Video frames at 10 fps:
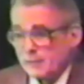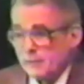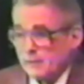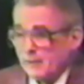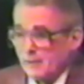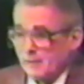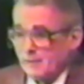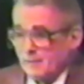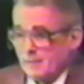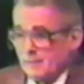
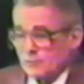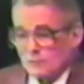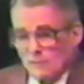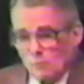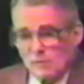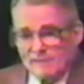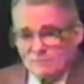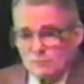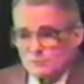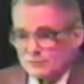so the word
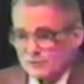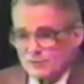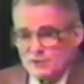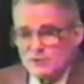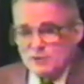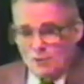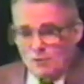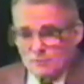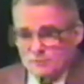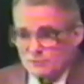evolution is a hee
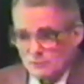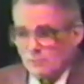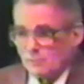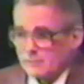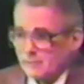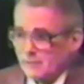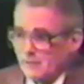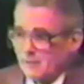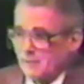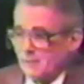haw, it's a joke.
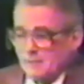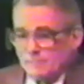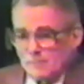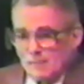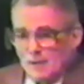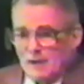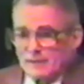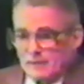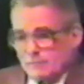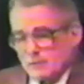
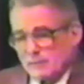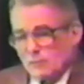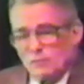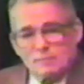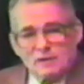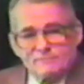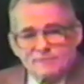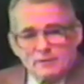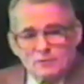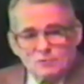I got a book at home by
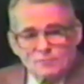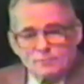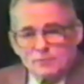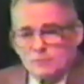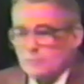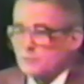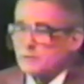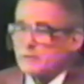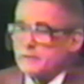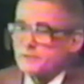a fellow who who
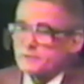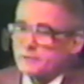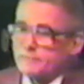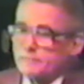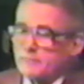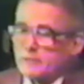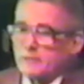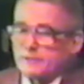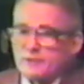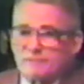is he's a
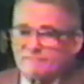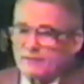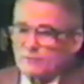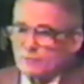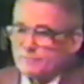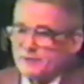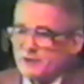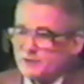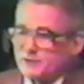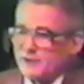young young fellow's a
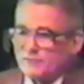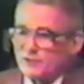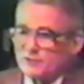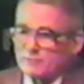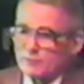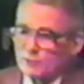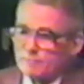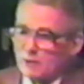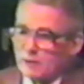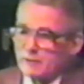PhD. He thinks he's real
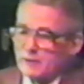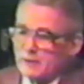smart,